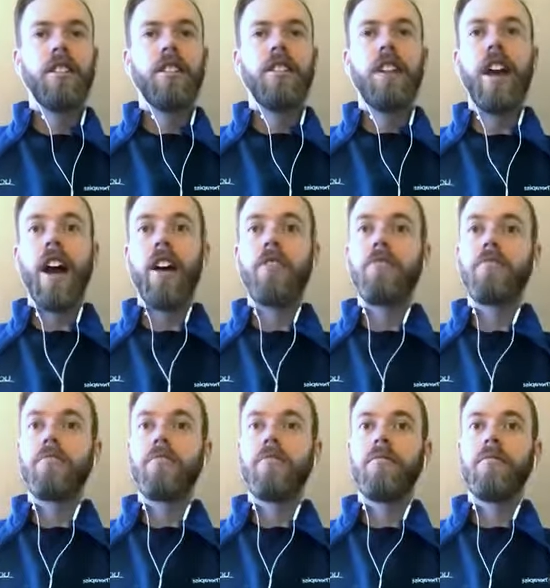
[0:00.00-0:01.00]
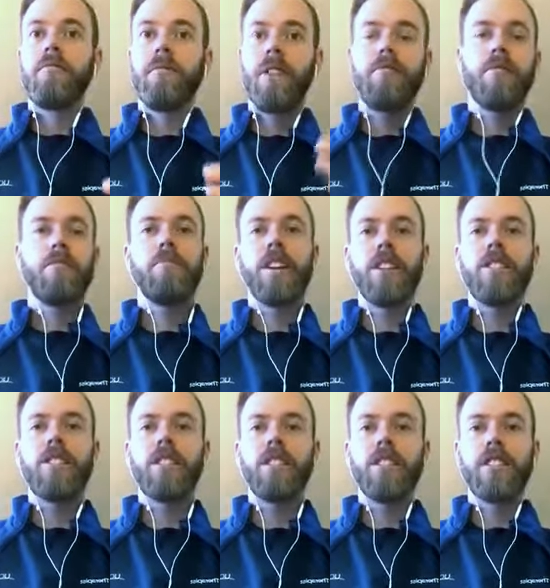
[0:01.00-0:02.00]
Now, maybe the
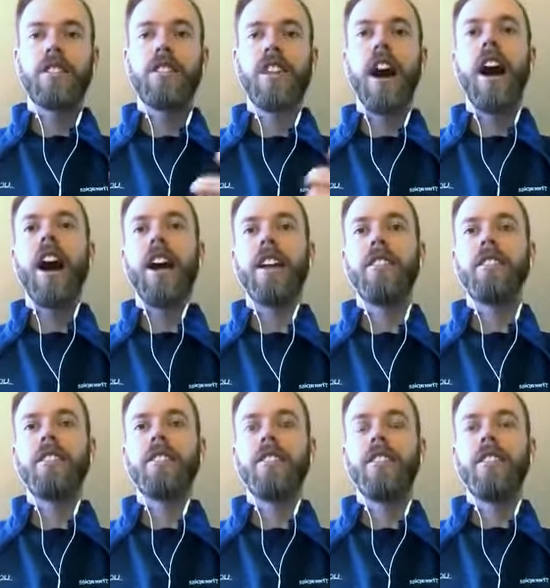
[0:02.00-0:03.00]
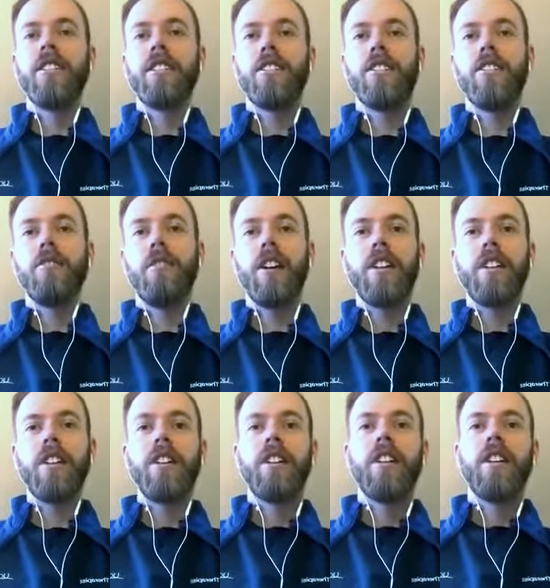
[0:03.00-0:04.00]
patient decides, you know what,
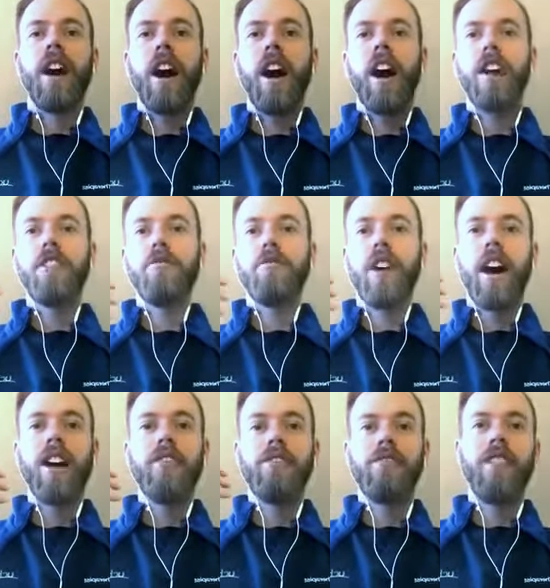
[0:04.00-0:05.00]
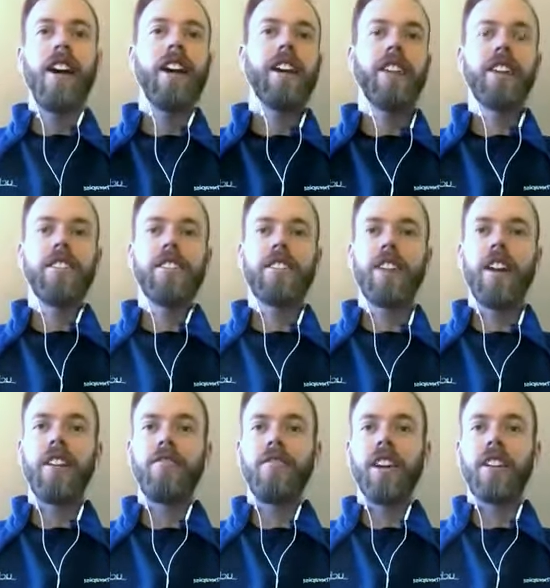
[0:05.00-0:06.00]
I do not like the side effects